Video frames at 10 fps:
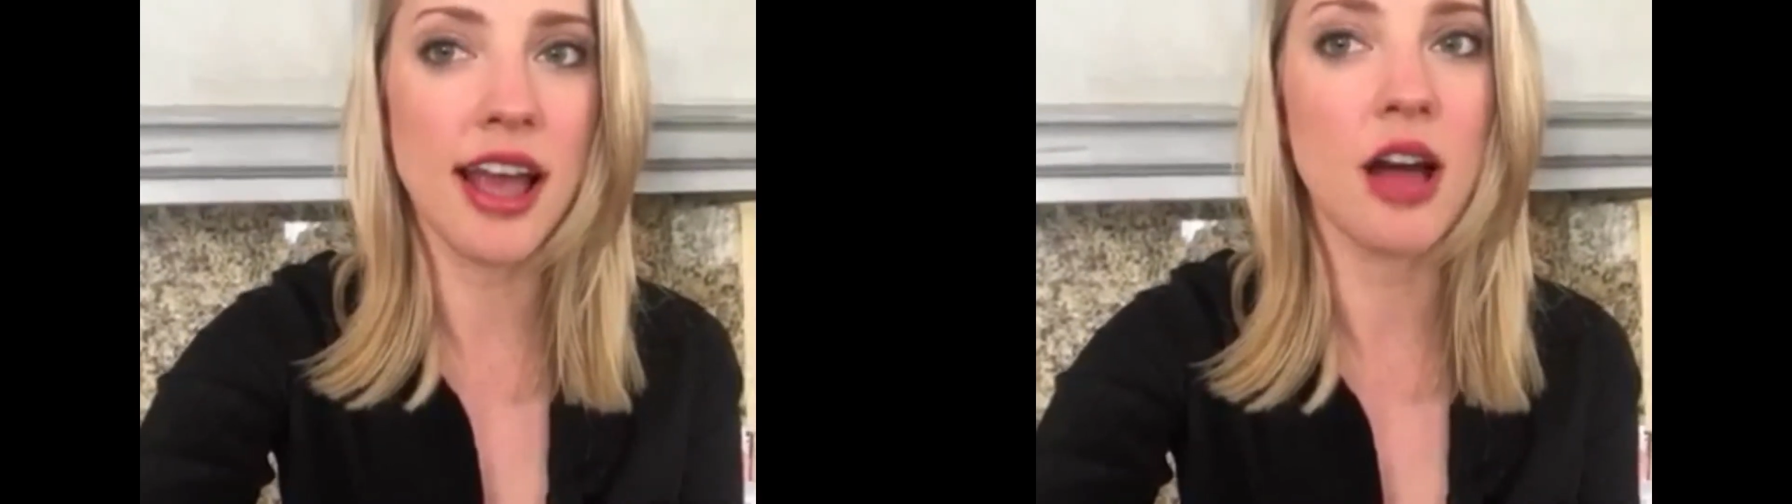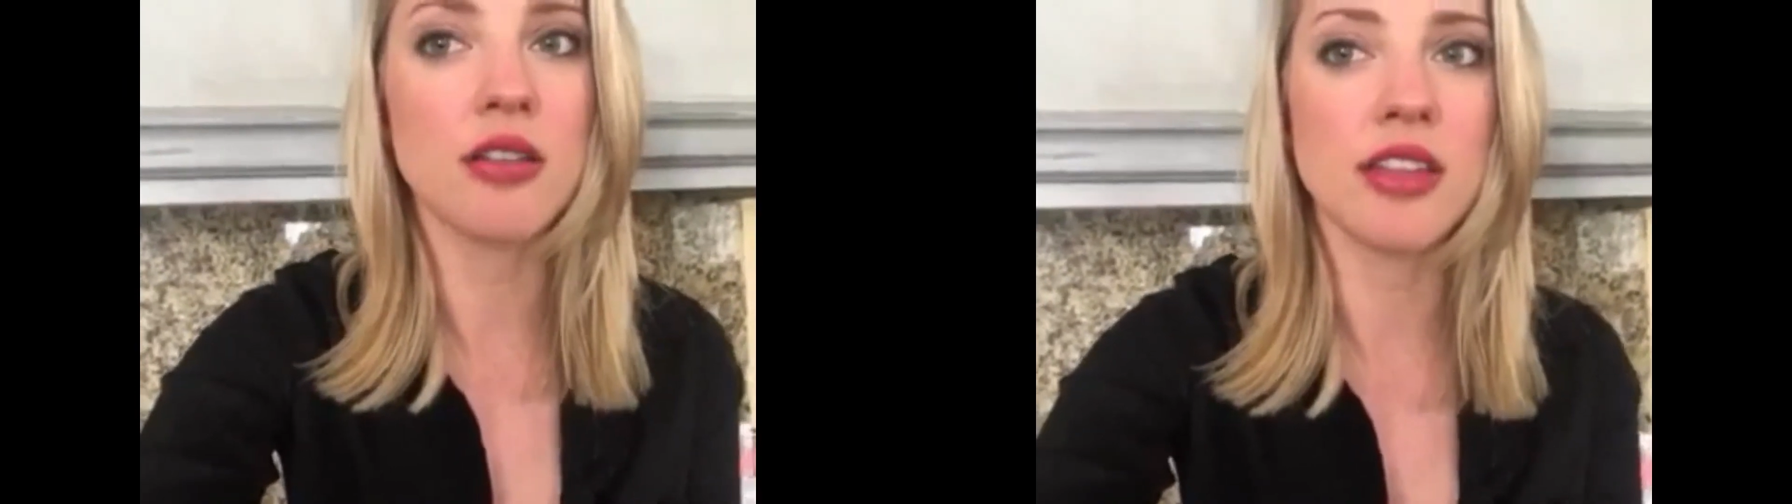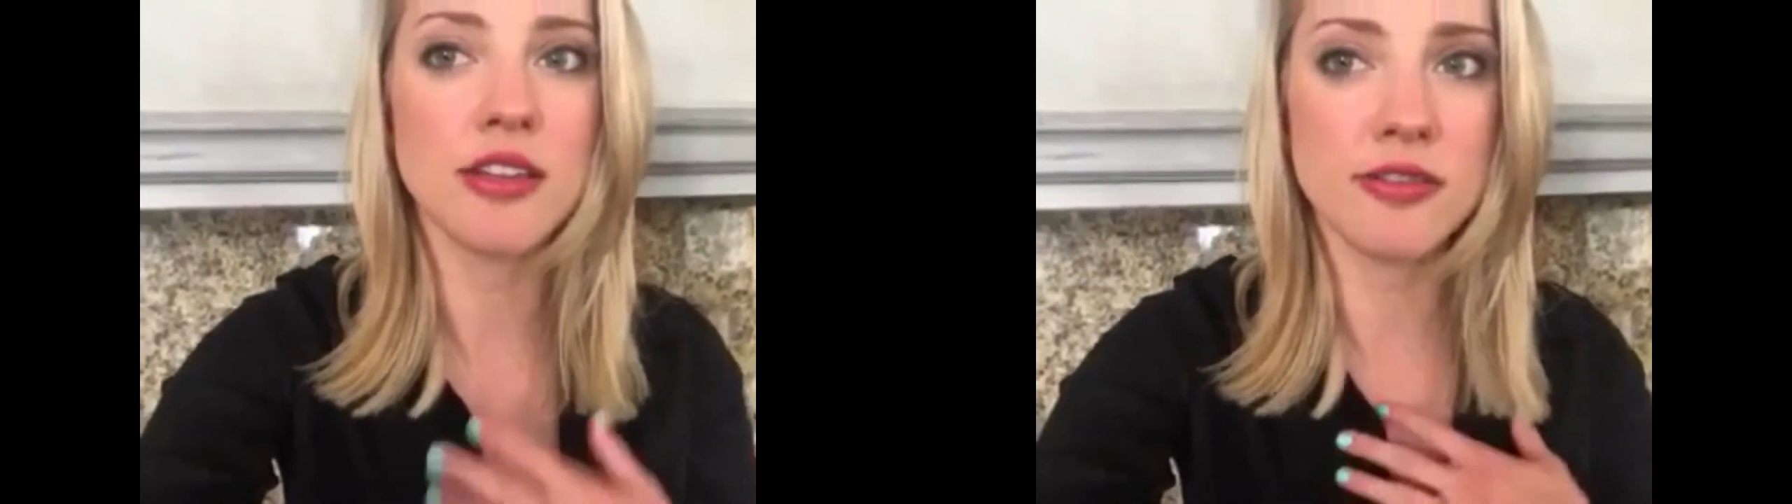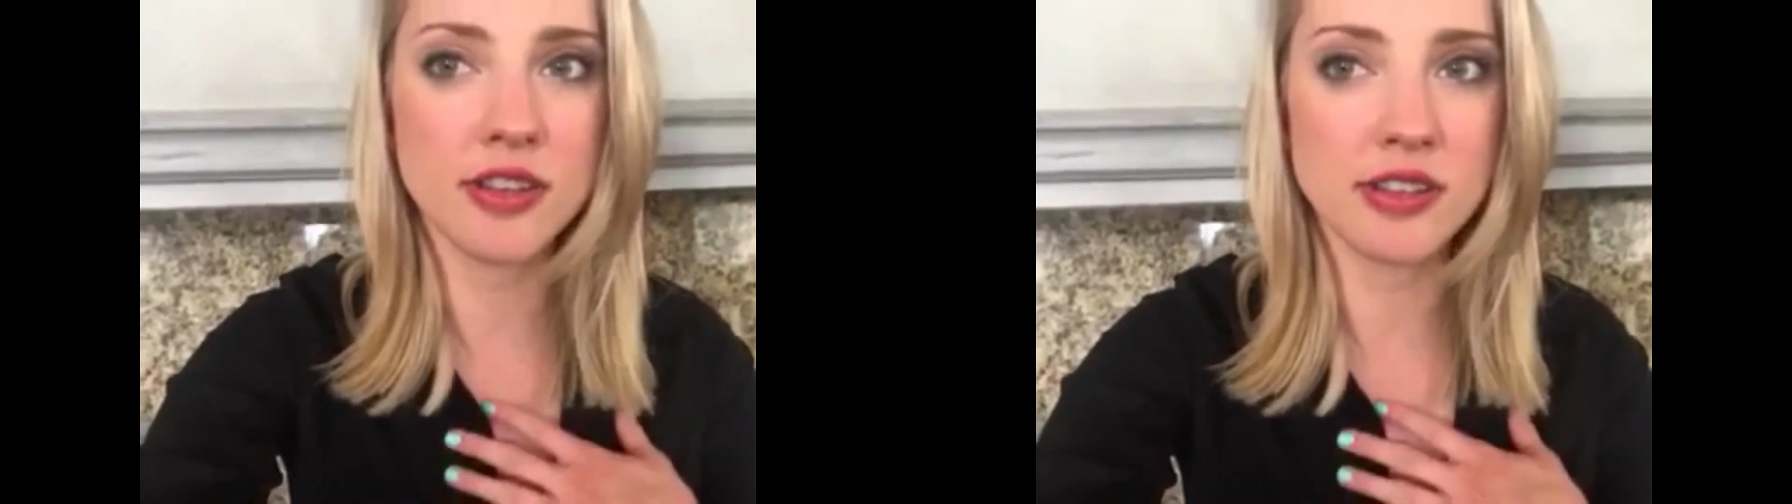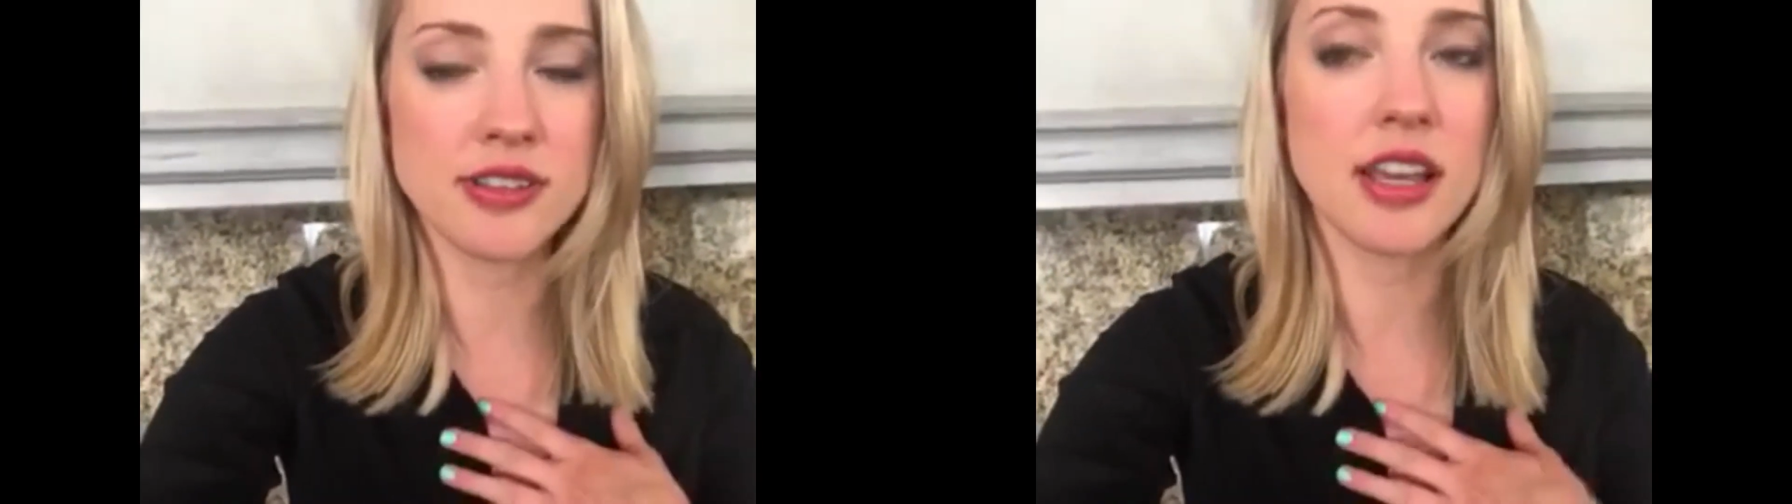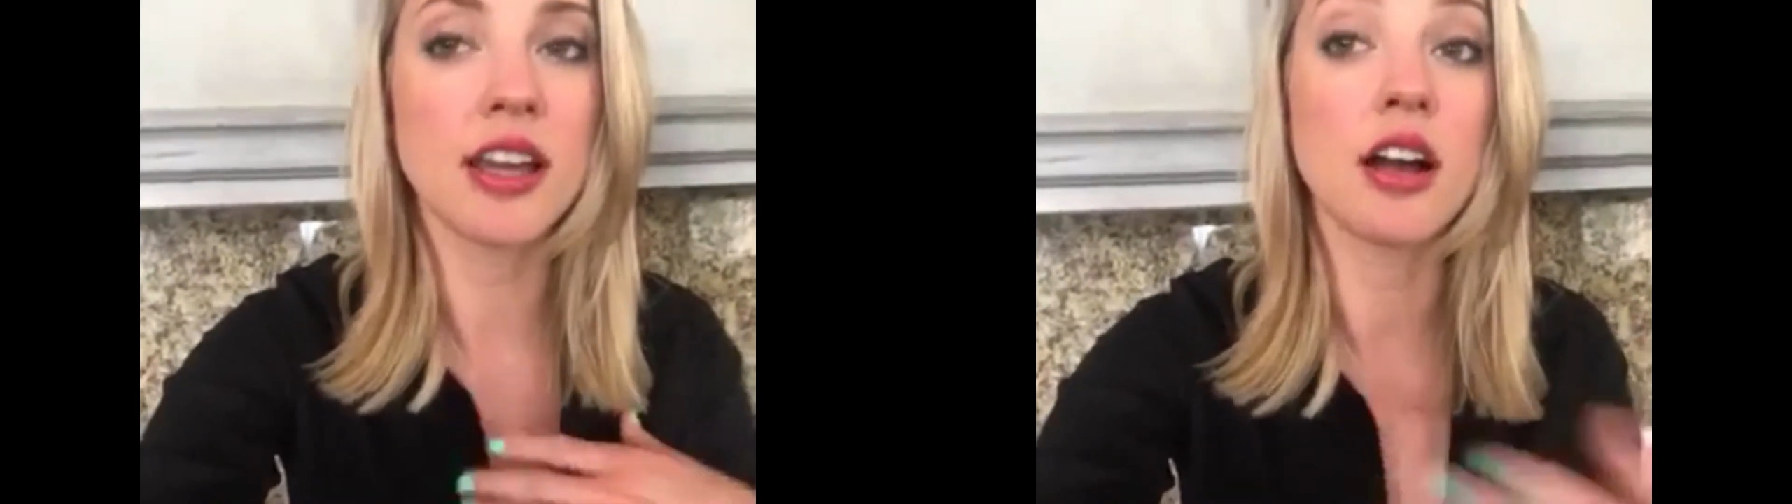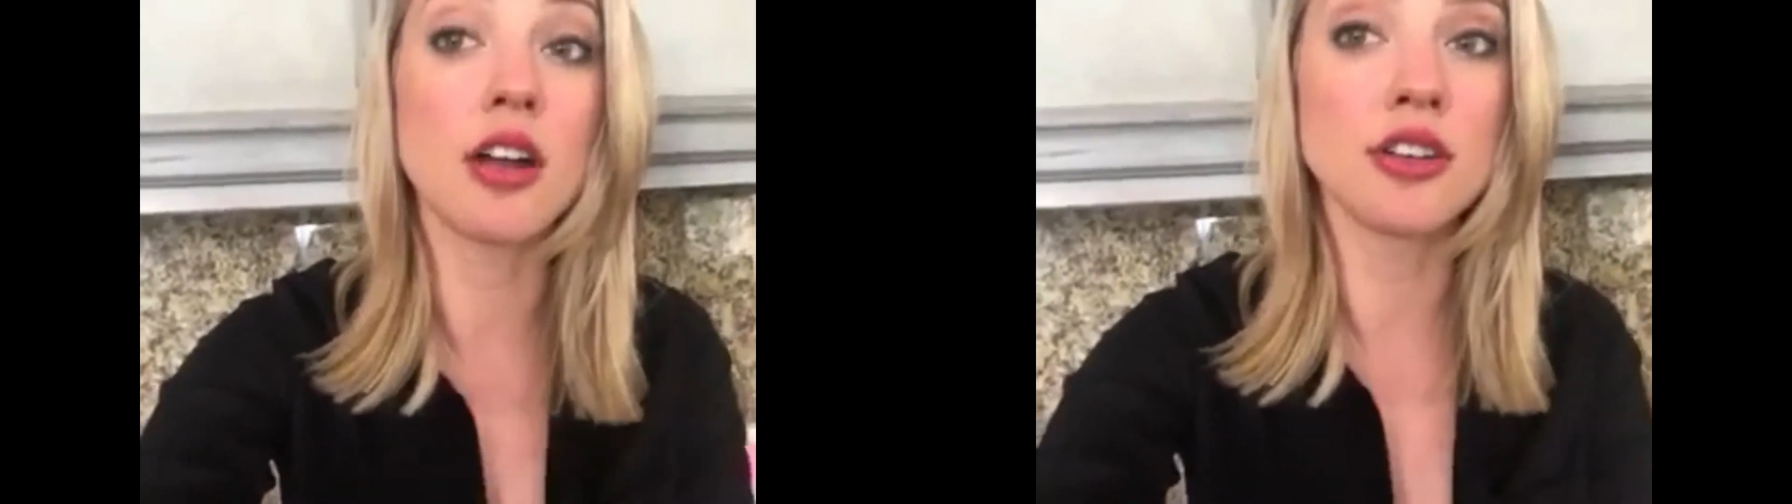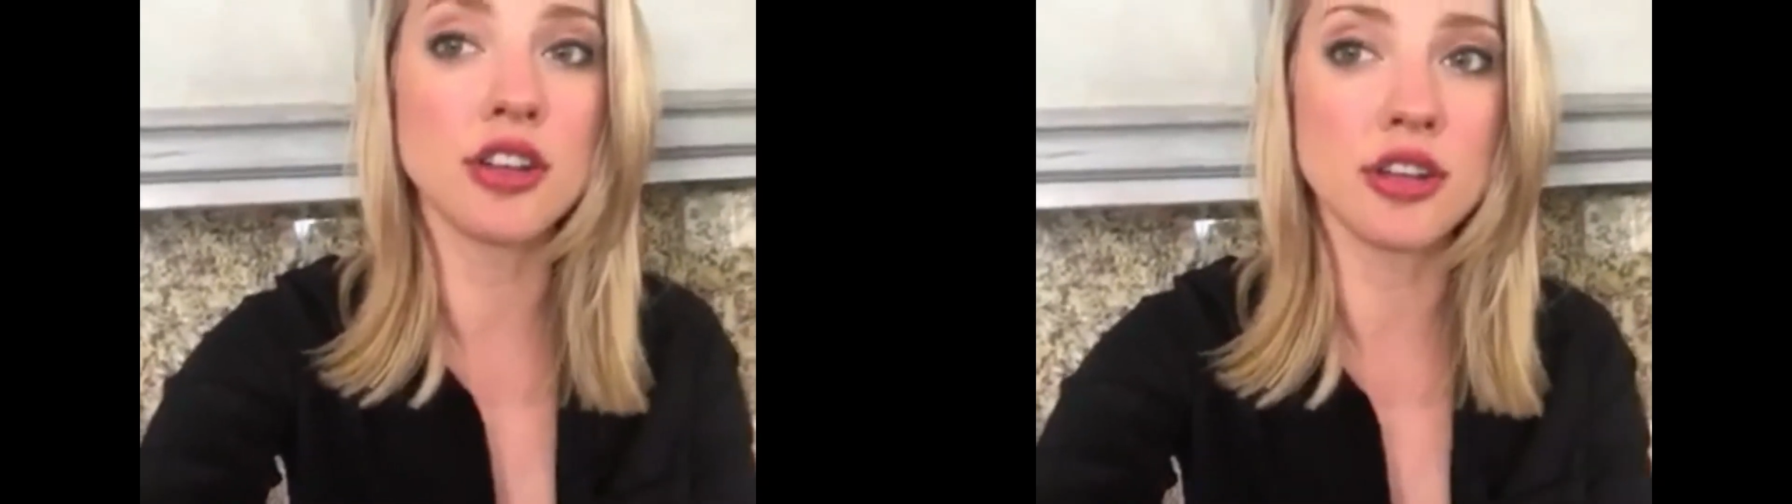how they feel inside
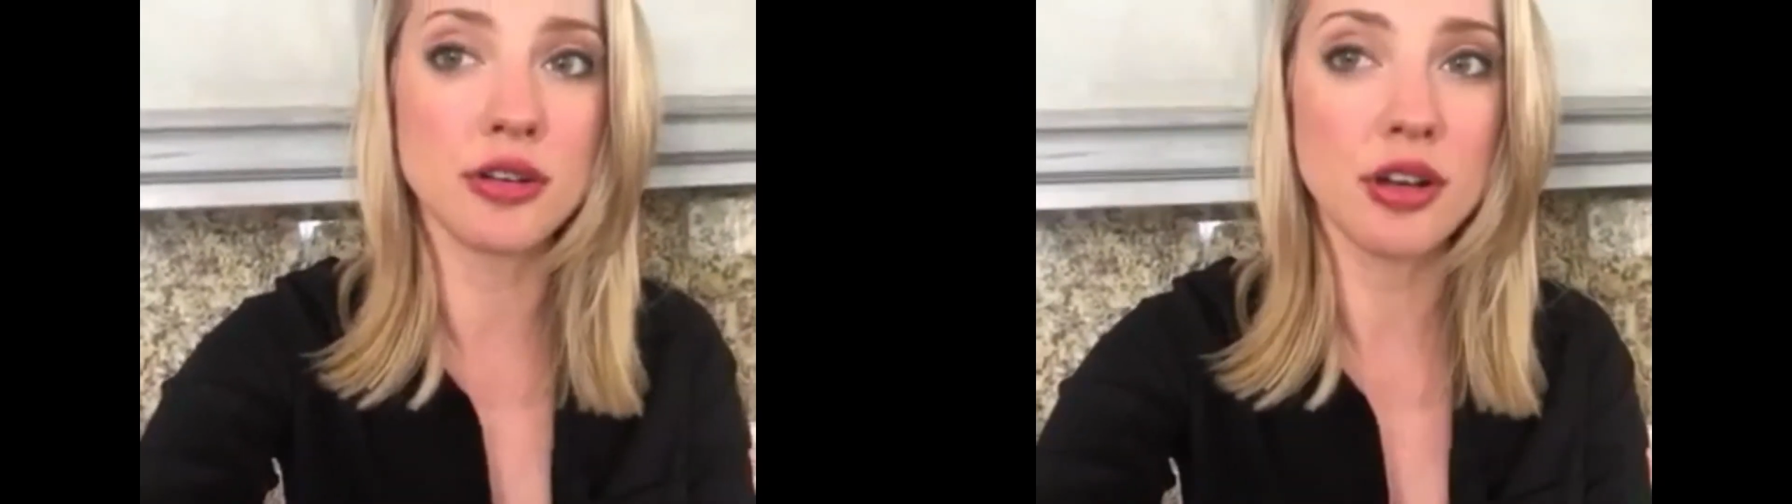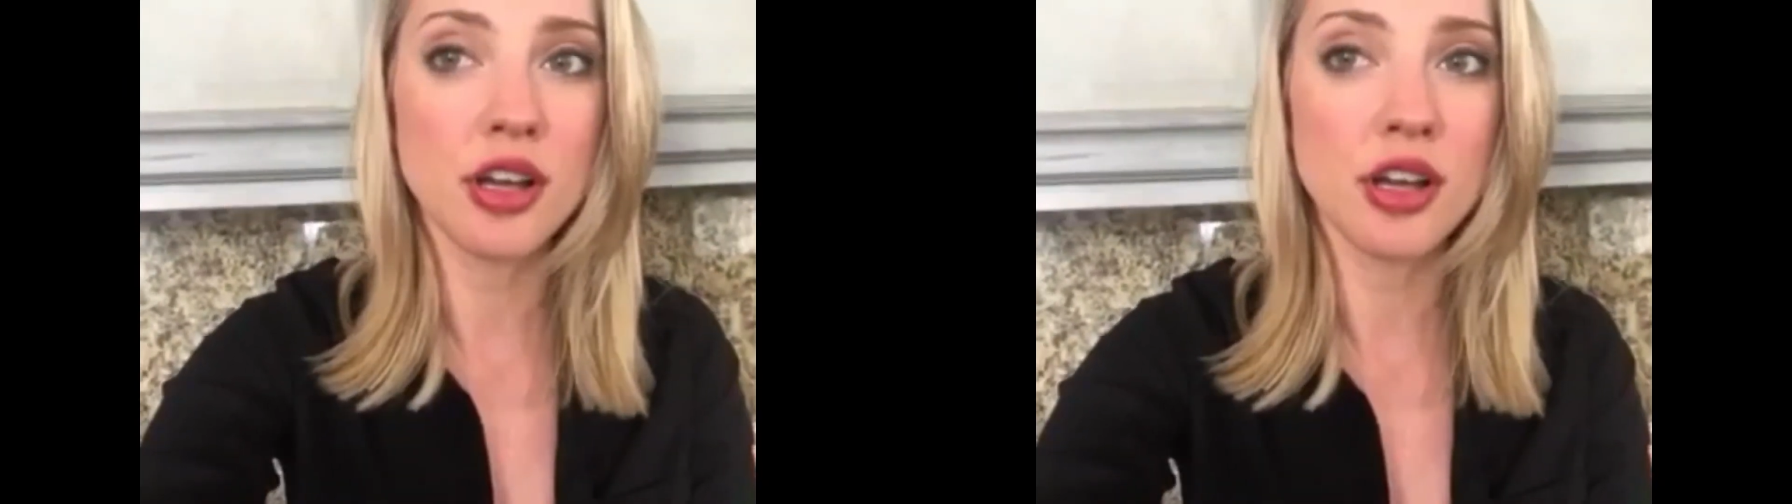onto you.